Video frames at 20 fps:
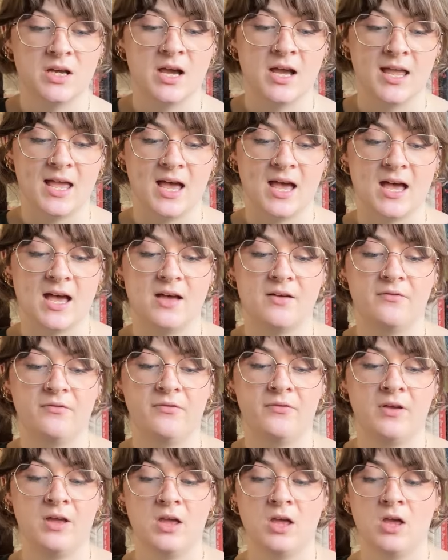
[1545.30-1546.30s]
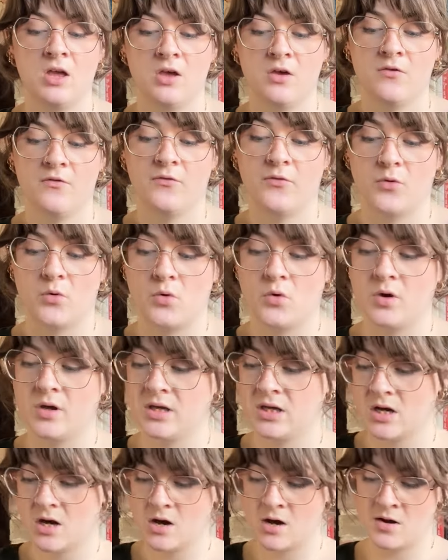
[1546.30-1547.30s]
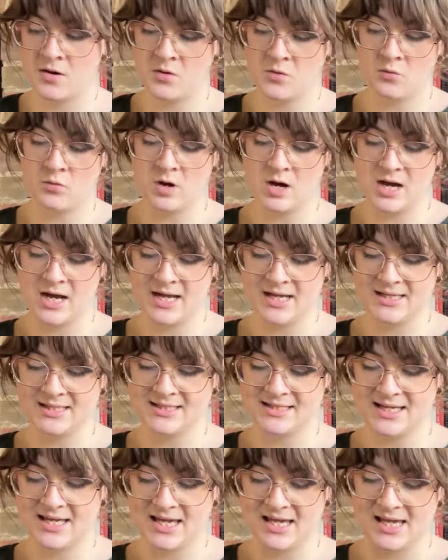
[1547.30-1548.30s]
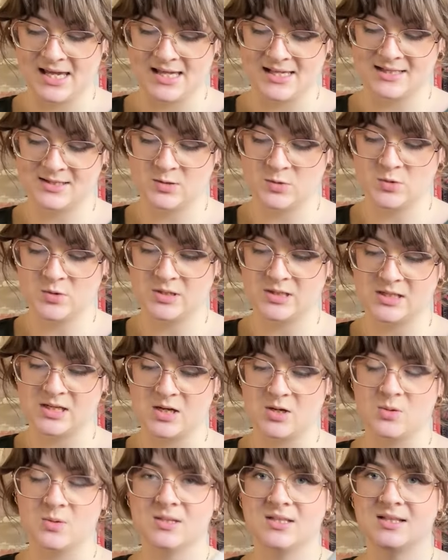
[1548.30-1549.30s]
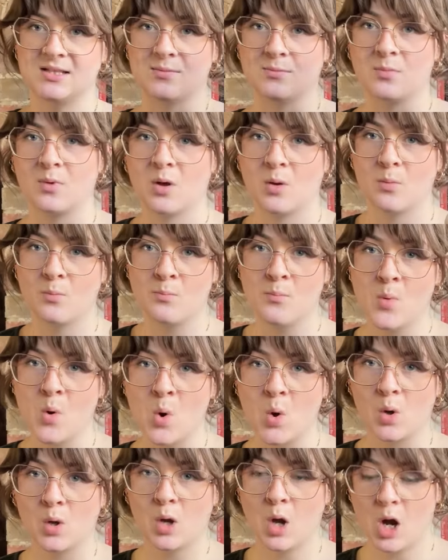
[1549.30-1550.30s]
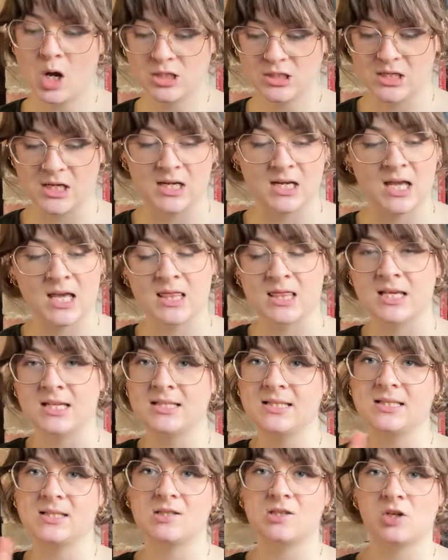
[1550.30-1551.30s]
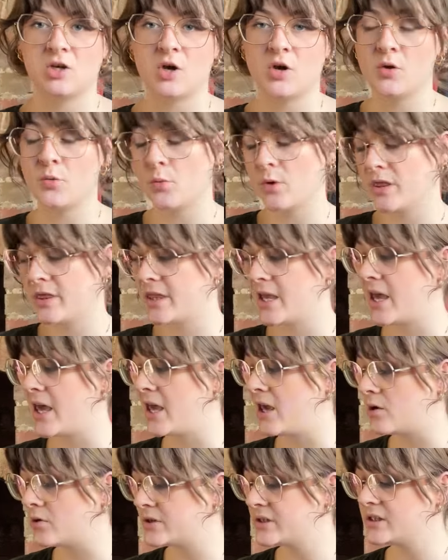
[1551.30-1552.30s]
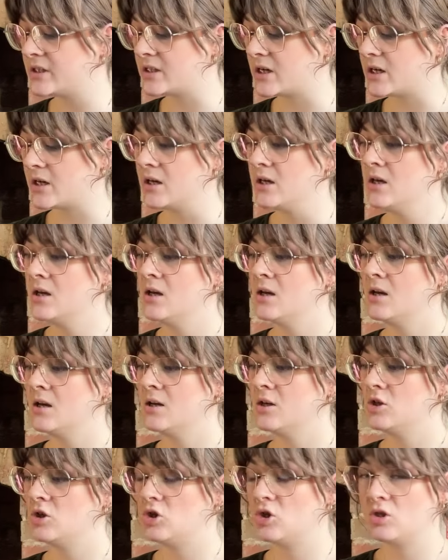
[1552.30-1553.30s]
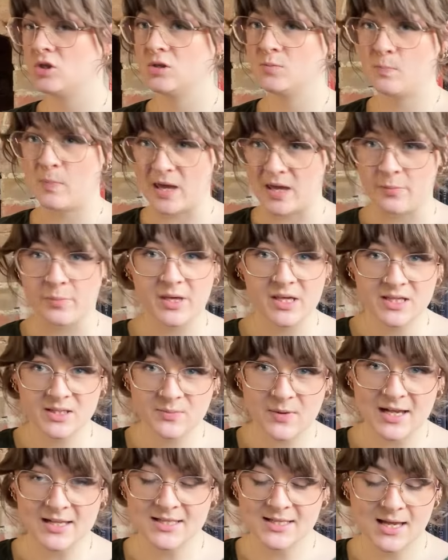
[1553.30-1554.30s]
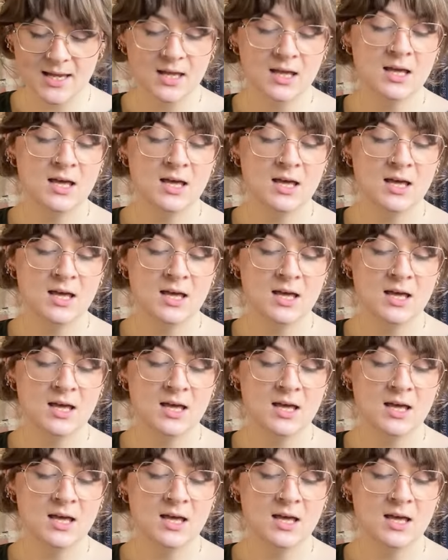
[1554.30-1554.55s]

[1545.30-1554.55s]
I have for yarn wise is also some more cotton, and this is to go with the Aosta baby sweater.